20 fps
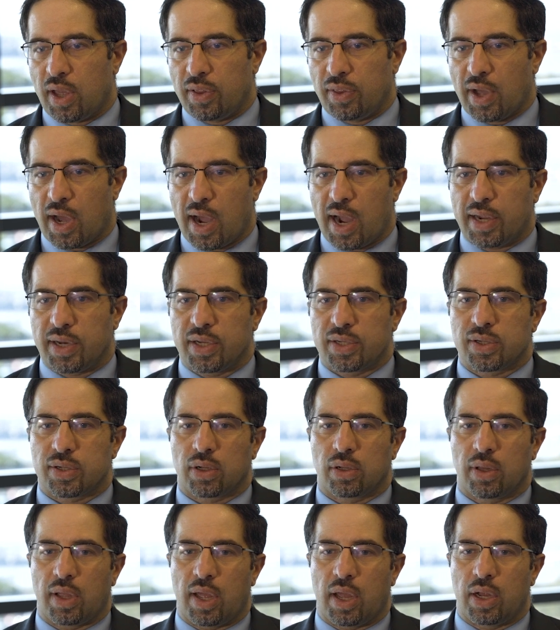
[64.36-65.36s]
and the
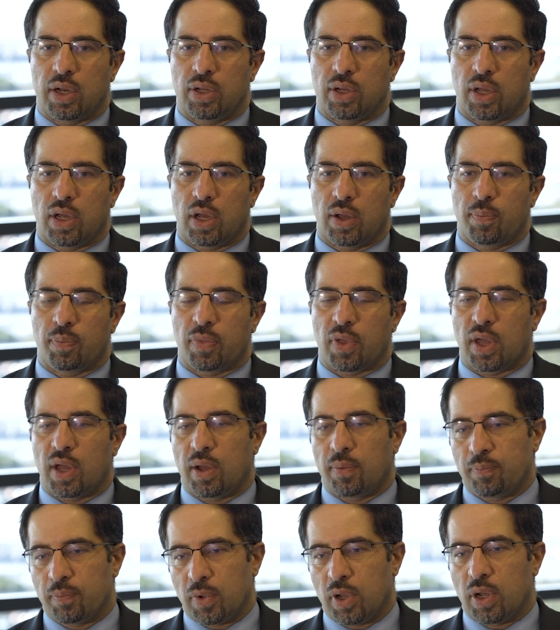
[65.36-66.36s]
ide-cel, and
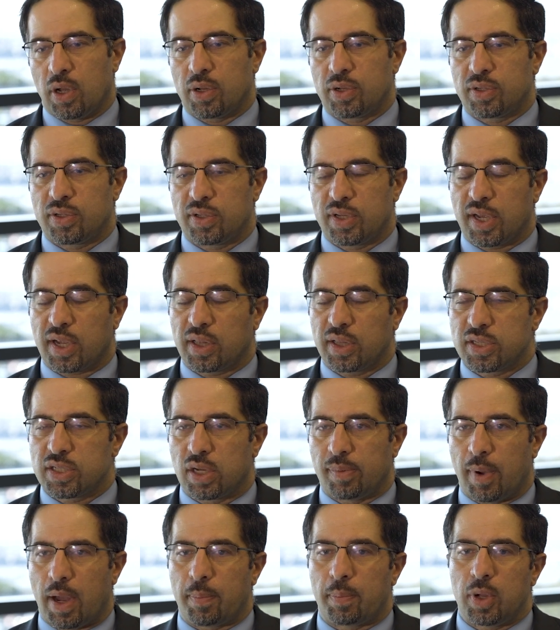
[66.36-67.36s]
the
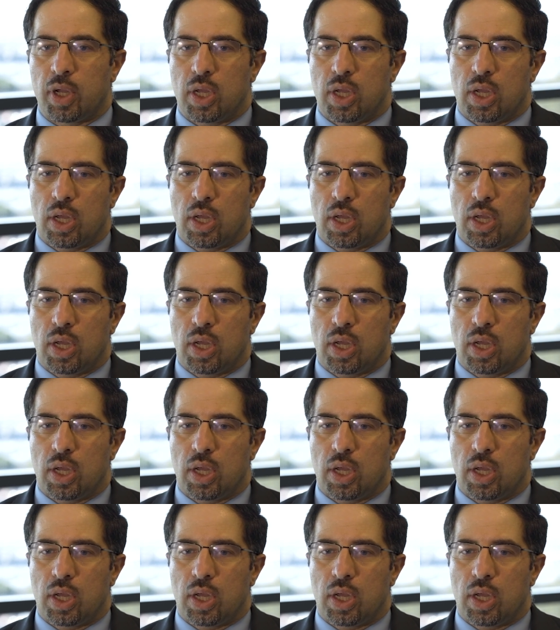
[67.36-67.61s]
teclistamab.